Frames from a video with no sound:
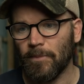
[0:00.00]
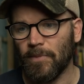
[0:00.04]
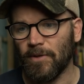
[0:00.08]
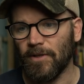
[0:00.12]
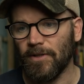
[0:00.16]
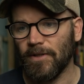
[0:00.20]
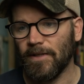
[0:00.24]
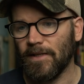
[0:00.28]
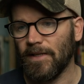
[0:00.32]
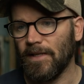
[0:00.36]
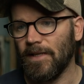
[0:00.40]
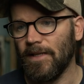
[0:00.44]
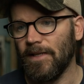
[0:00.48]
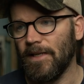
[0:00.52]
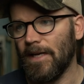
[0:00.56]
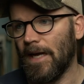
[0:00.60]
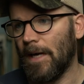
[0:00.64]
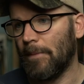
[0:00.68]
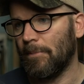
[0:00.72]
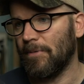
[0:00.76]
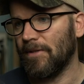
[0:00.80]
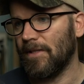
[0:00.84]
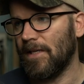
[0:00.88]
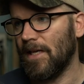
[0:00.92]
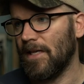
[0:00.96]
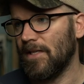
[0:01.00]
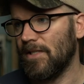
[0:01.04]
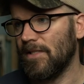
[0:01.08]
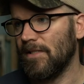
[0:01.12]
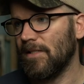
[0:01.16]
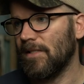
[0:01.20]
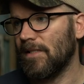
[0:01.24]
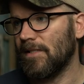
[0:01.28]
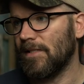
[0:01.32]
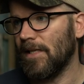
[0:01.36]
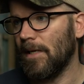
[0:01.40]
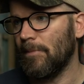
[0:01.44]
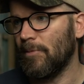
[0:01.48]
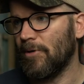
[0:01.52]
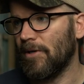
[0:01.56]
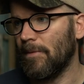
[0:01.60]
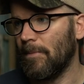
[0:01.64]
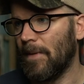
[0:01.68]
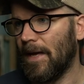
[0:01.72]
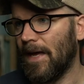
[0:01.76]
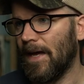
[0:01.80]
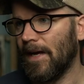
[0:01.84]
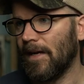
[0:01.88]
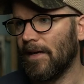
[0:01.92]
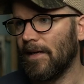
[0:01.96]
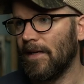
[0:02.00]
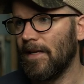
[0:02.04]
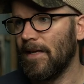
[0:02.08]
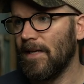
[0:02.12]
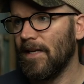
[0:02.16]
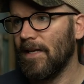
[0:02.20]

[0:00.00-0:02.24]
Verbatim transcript: book application, because I'm on a Mac,